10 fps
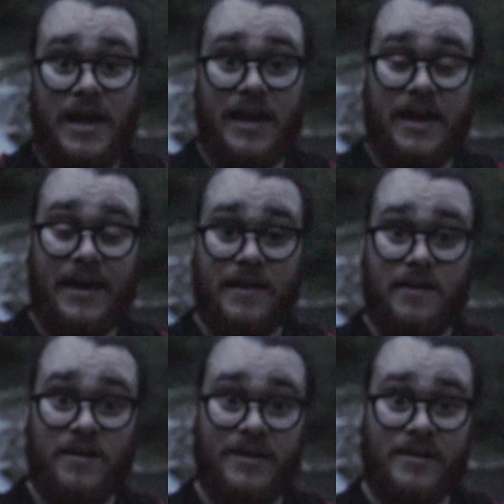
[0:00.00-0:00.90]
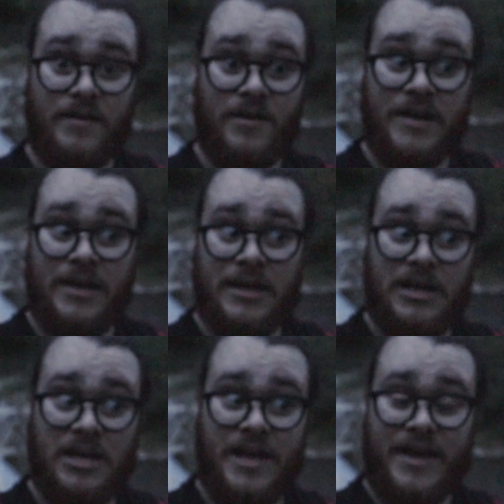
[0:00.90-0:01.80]

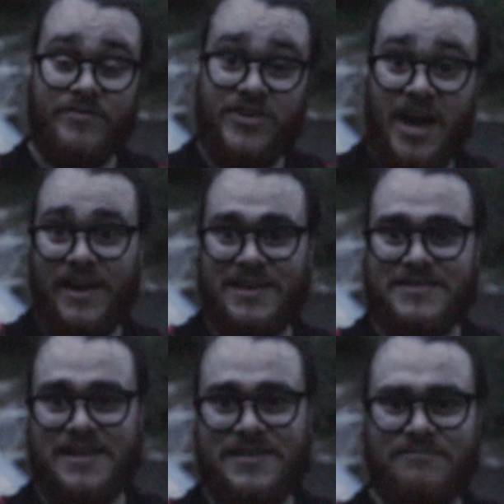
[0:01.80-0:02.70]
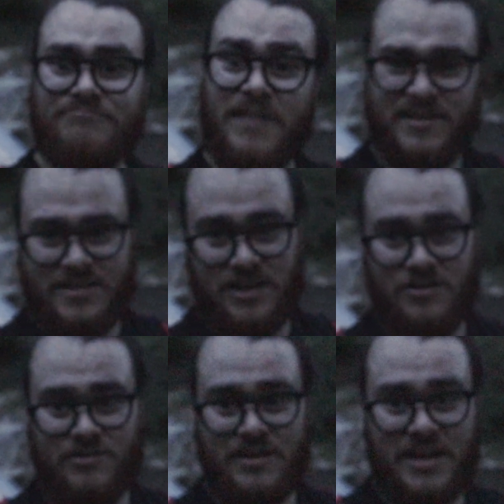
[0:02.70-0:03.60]
And yeah, I guess that's it. I'll see
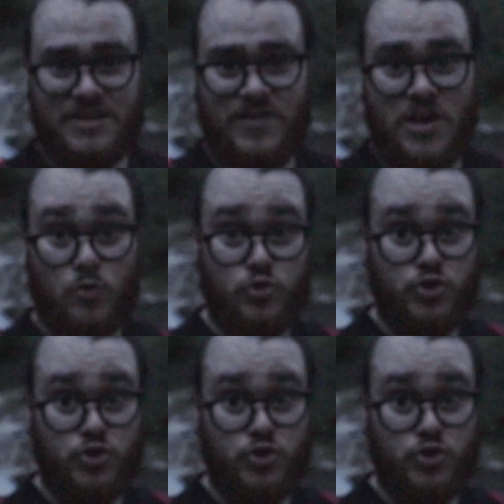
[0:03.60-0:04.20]
you in the next video.